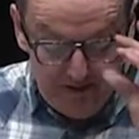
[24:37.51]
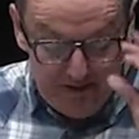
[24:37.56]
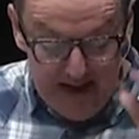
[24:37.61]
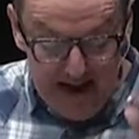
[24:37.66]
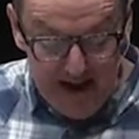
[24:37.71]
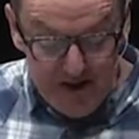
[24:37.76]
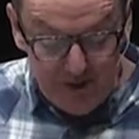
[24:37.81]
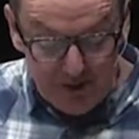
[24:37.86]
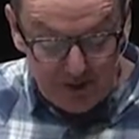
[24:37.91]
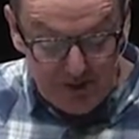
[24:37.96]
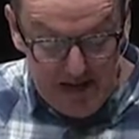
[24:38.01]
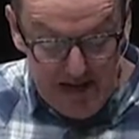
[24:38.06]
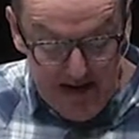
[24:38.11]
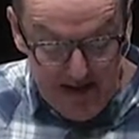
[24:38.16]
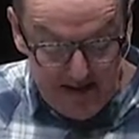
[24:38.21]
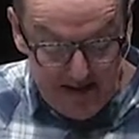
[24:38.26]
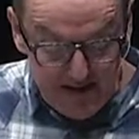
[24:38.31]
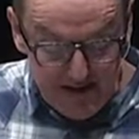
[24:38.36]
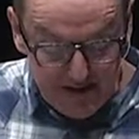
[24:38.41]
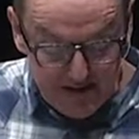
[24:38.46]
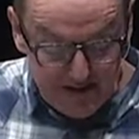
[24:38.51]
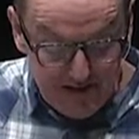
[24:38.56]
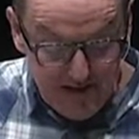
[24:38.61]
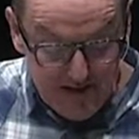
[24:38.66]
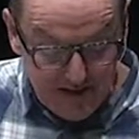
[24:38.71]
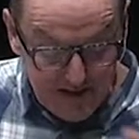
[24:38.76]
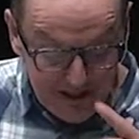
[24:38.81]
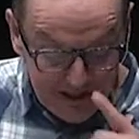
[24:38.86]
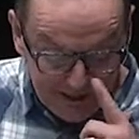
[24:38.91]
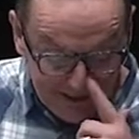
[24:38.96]
Daniel 10,
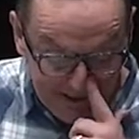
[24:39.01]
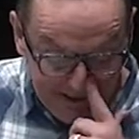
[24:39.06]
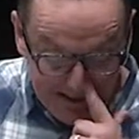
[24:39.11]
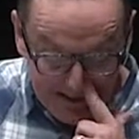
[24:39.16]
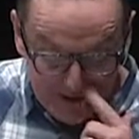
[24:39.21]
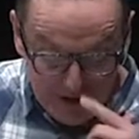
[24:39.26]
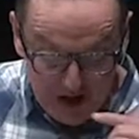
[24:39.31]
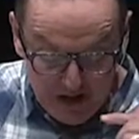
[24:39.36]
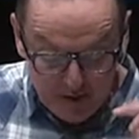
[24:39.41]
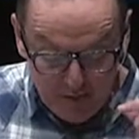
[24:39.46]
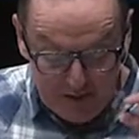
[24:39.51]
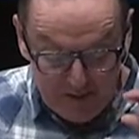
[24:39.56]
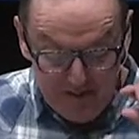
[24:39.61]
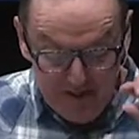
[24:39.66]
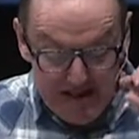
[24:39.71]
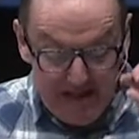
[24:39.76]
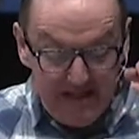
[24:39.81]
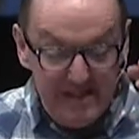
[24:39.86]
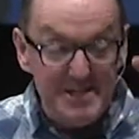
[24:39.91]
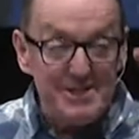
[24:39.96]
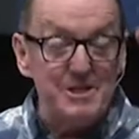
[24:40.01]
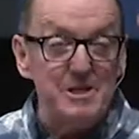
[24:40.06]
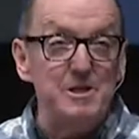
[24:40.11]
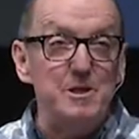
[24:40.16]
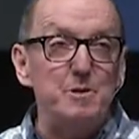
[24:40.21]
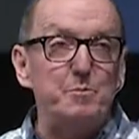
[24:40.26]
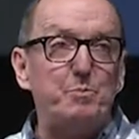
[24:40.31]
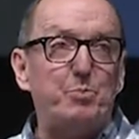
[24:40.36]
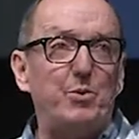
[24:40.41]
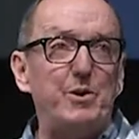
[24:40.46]
he's talking about, listen,
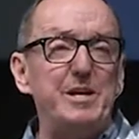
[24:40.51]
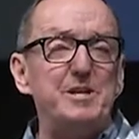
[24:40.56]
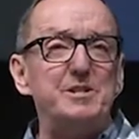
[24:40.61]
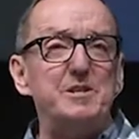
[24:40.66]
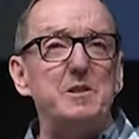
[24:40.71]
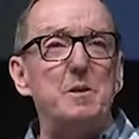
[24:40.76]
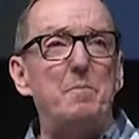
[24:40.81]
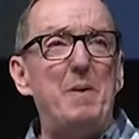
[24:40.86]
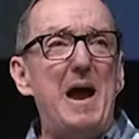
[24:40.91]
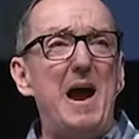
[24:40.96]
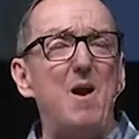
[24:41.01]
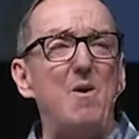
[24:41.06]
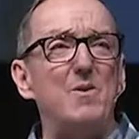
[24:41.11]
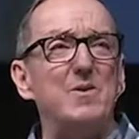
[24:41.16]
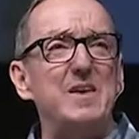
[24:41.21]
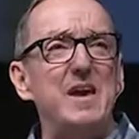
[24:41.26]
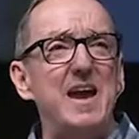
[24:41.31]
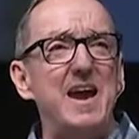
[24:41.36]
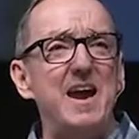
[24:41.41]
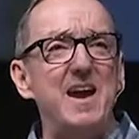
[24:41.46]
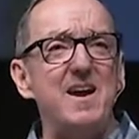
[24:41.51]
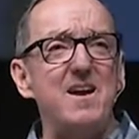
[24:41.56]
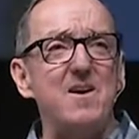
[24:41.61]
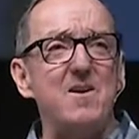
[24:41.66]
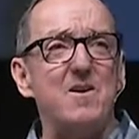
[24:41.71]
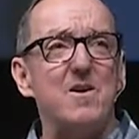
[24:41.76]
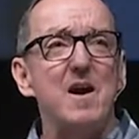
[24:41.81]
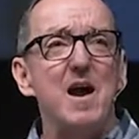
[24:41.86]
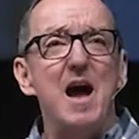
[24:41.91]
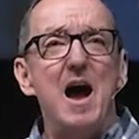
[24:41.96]
the prince of the power, the
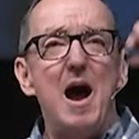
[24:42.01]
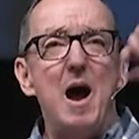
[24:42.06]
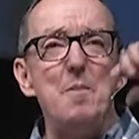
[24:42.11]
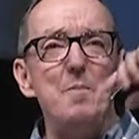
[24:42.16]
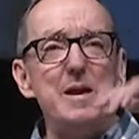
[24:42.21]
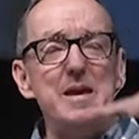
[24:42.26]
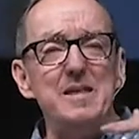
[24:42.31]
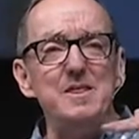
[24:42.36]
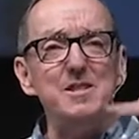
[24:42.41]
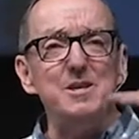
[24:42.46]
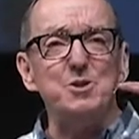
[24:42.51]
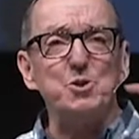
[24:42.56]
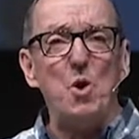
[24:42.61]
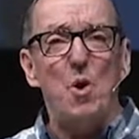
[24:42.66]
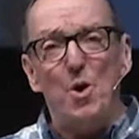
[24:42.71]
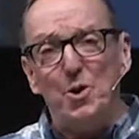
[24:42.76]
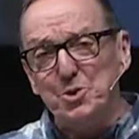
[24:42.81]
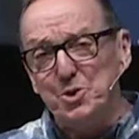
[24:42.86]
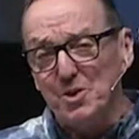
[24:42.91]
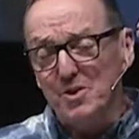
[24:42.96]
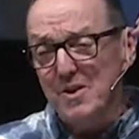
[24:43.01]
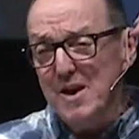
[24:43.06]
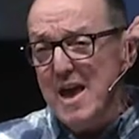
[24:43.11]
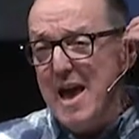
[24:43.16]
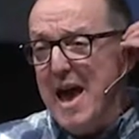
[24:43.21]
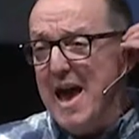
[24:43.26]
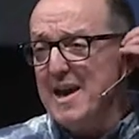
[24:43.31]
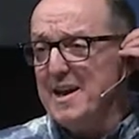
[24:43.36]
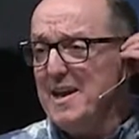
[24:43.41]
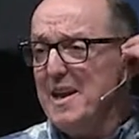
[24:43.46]
heir, I'm in this culture.
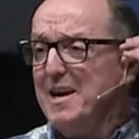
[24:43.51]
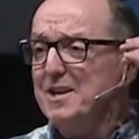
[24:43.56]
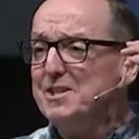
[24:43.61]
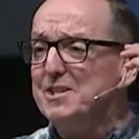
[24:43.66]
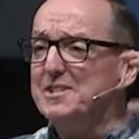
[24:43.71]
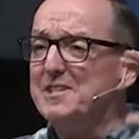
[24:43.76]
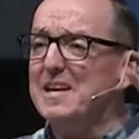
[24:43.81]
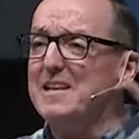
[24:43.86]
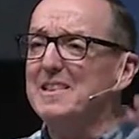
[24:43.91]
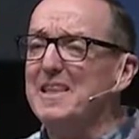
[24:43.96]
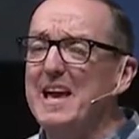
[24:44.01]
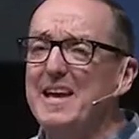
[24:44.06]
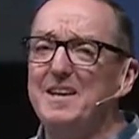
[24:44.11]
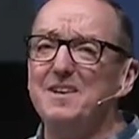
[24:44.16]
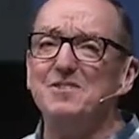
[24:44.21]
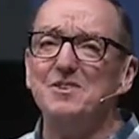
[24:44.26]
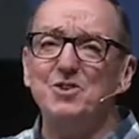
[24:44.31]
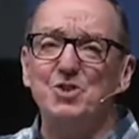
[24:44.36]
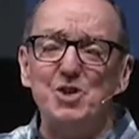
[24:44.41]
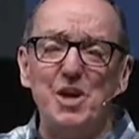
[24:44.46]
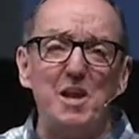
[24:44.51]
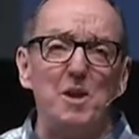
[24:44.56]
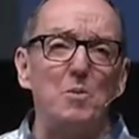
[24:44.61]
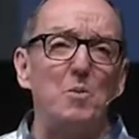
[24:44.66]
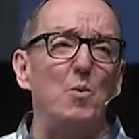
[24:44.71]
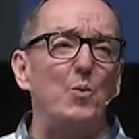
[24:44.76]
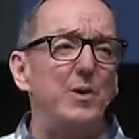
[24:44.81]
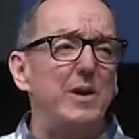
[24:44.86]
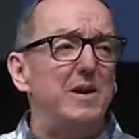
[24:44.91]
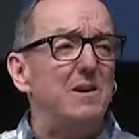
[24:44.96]
And can I just say, ladies and
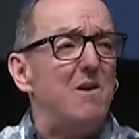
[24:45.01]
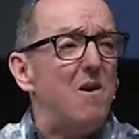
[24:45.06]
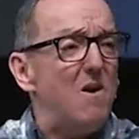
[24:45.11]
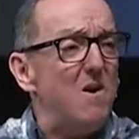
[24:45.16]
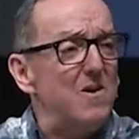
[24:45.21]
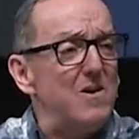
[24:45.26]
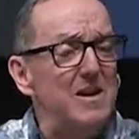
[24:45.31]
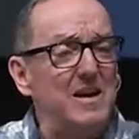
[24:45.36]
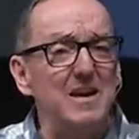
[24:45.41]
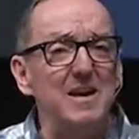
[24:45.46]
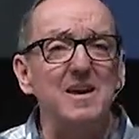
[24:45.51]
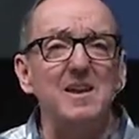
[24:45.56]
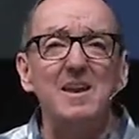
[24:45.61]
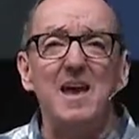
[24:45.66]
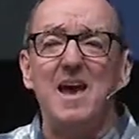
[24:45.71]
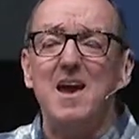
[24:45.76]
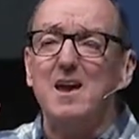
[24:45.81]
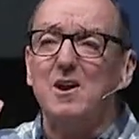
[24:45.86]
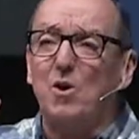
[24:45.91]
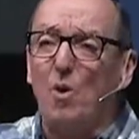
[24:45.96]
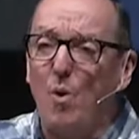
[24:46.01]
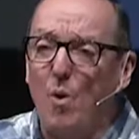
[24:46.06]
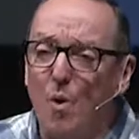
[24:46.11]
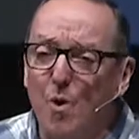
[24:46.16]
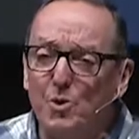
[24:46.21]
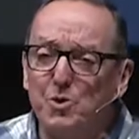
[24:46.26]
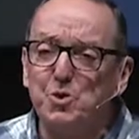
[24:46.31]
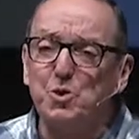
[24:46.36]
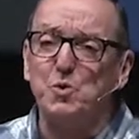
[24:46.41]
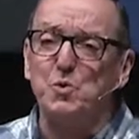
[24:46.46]
gentlemen, we are in a
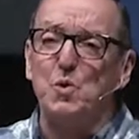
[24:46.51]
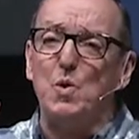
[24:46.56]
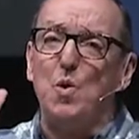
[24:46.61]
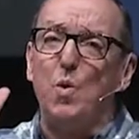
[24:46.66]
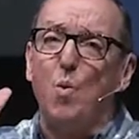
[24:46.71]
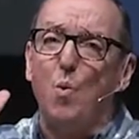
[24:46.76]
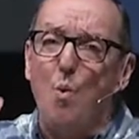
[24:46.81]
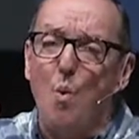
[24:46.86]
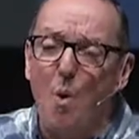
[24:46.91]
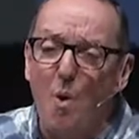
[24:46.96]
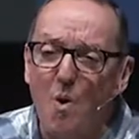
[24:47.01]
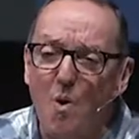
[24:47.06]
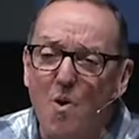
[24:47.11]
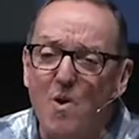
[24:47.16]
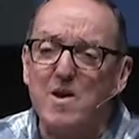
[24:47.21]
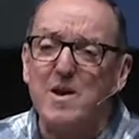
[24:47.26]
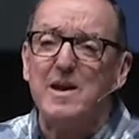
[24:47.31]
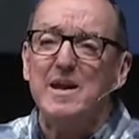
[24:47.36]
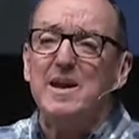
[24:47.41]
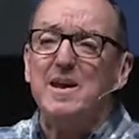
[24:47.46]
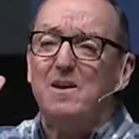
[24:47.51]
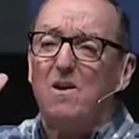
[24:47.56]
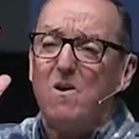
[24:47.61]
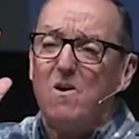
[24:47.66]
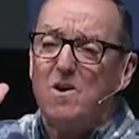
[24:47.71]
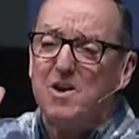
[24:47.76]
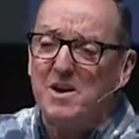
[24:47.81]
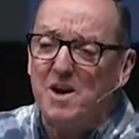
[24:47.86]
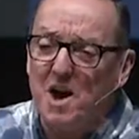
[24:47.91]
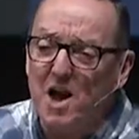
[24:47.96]
cultural war in
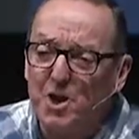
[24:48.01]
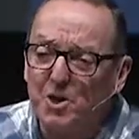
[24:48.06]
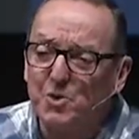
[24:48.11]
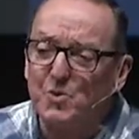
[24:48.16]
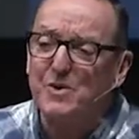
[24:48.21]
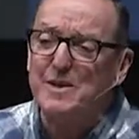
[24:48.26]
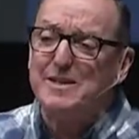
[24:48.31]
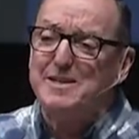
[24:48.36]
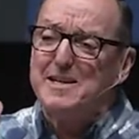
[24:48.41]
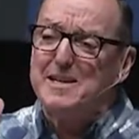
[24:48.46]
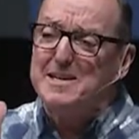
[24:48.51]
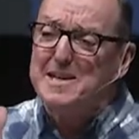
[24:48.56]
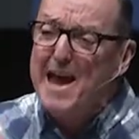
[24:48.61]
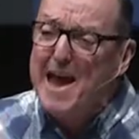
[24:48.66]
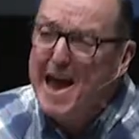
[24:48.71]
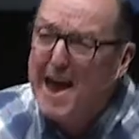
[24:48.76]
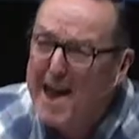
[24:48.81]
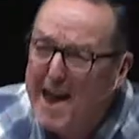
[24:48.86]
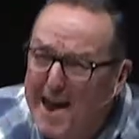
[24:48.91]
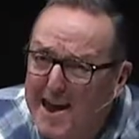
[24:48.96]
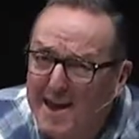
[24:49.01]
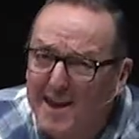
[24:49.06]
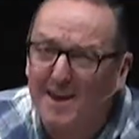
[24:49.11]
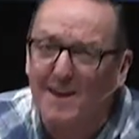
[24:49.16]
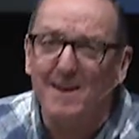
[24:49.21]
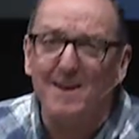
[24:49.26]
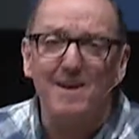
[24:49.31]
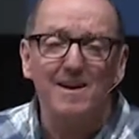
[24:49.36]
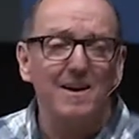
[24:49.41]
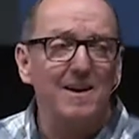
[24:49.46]
our country today.
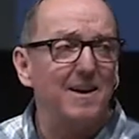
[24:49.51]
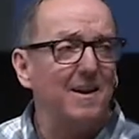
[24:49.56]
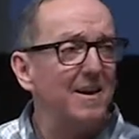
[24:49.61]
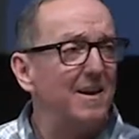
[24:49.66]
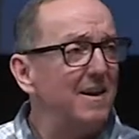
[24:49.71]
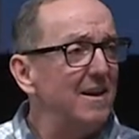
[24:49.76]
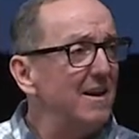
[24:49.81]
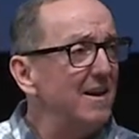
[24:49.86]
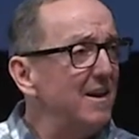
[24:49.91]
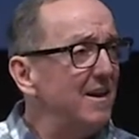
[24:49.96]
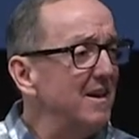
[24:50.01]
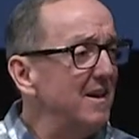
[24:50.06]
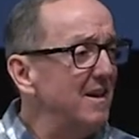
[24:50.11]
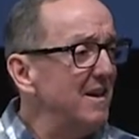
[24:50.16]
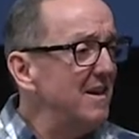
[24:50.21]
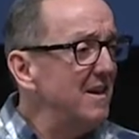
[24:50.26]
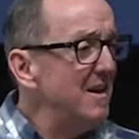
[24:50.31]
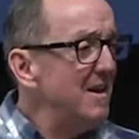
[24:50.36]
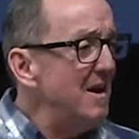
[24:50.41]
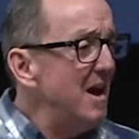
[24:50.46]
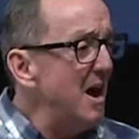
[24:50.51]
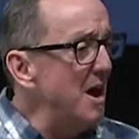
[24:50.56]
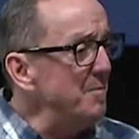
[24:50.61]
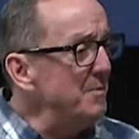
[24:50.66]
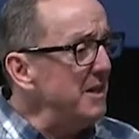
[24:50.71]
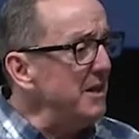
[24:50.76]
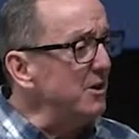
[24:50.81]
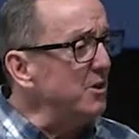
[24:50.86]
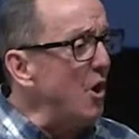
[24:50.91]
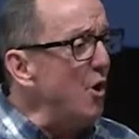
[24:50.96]
I
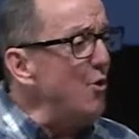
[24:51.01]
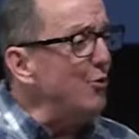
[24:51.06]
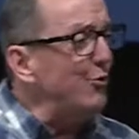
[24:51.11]
mean, go